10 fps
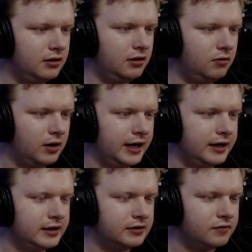
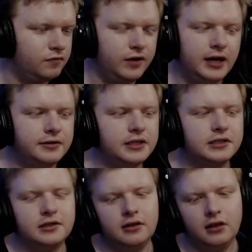Wait,
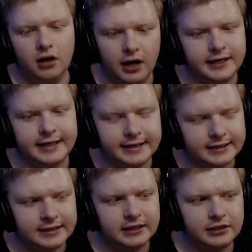various lighting
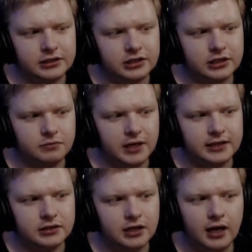conditions just
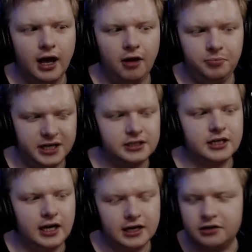means a bit
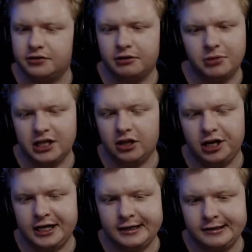darker and a bit
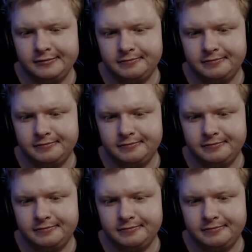lighter.